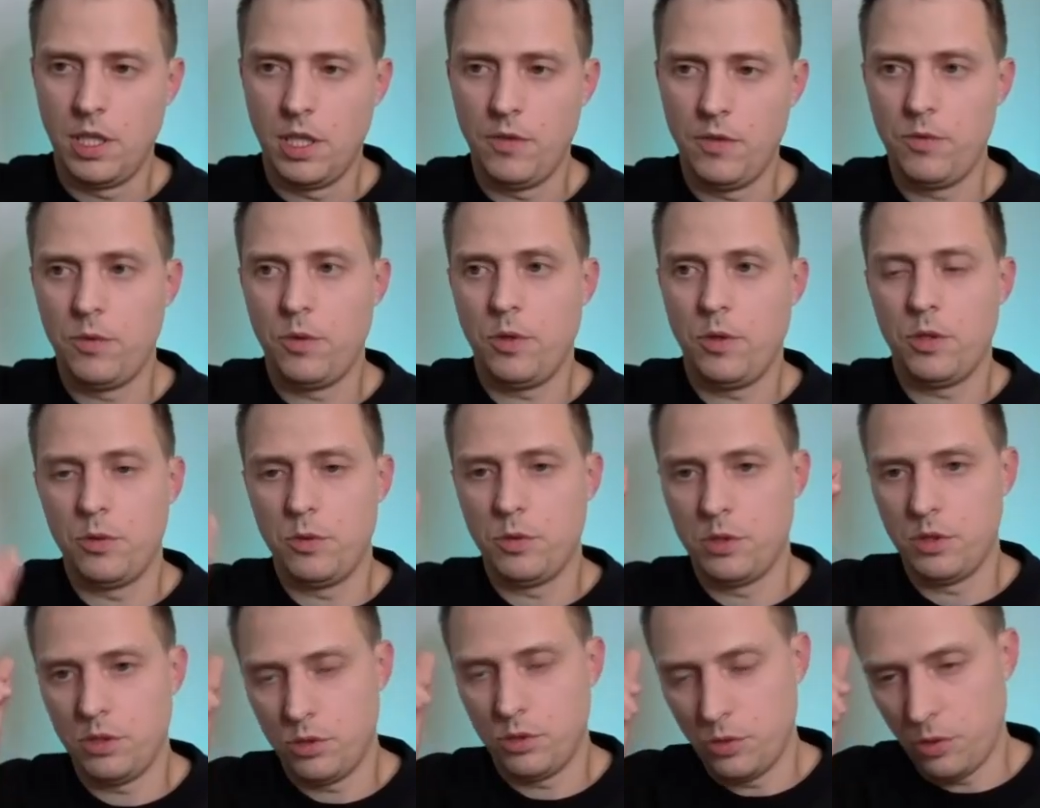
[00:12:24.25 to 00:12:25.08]
If you are
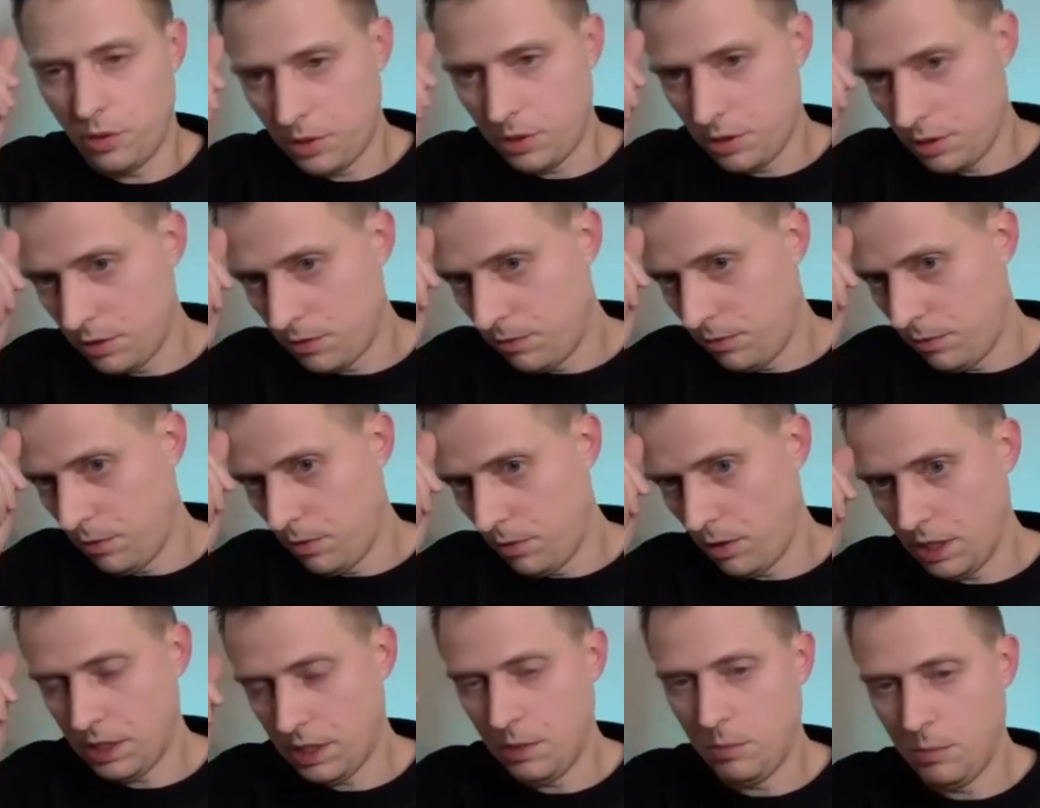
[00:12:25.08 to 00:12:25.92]
using Georges
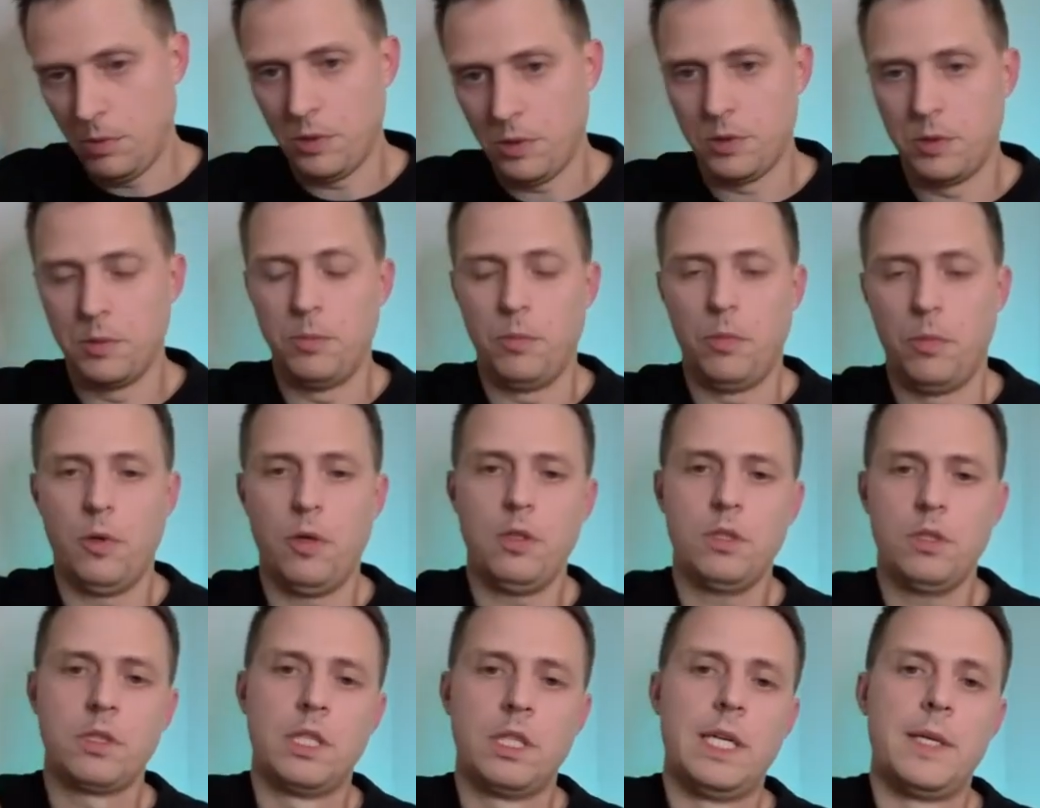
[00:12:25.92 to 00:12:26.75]
for customer
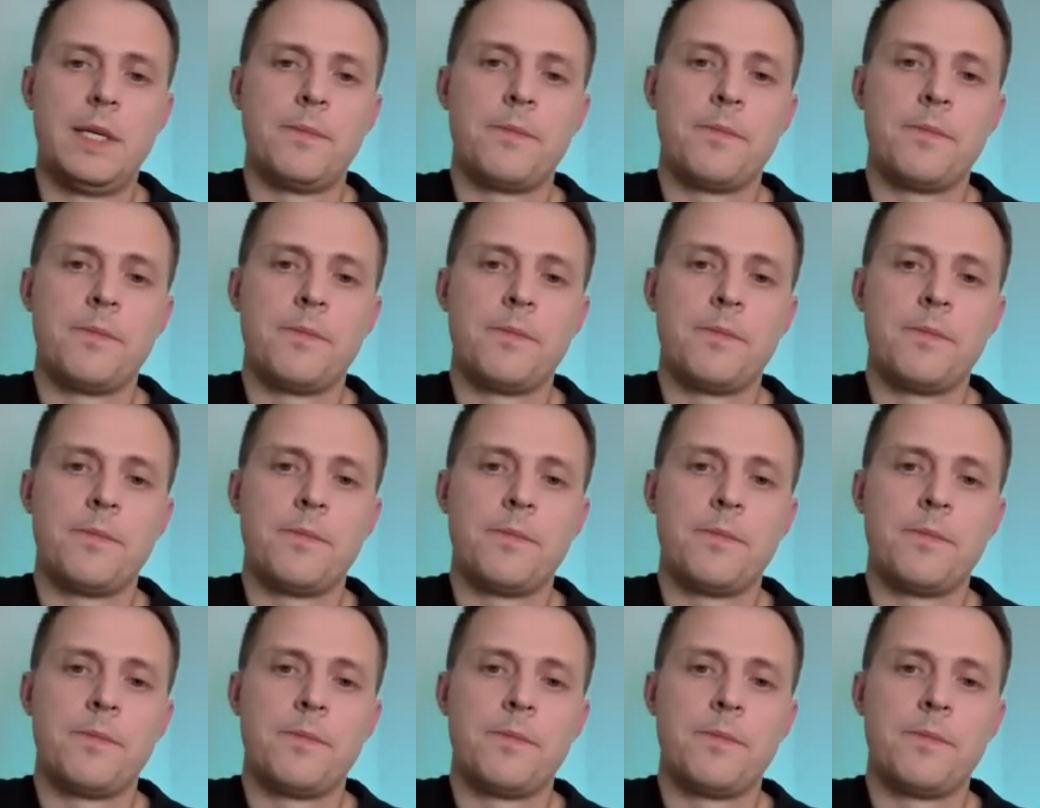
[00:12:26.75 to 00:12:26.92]
support,